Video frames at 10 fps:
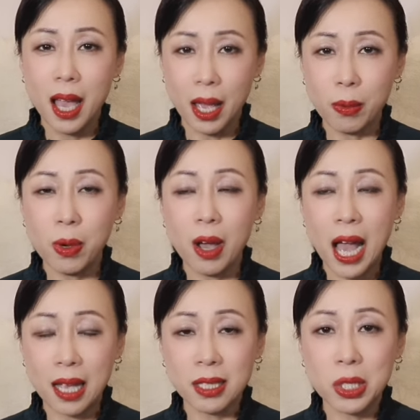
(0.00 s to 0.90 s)
I will
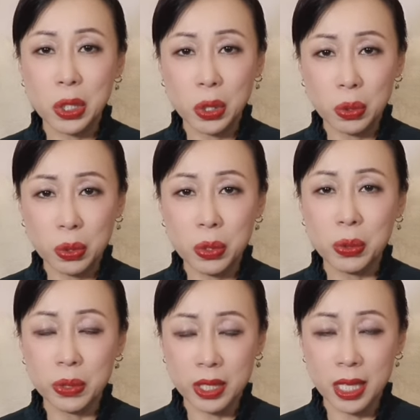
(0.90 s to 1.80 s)
ask you
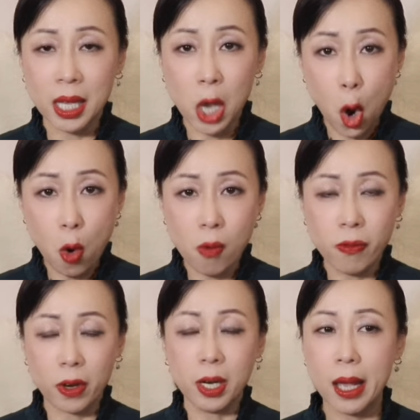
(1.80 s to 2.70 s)
to think over.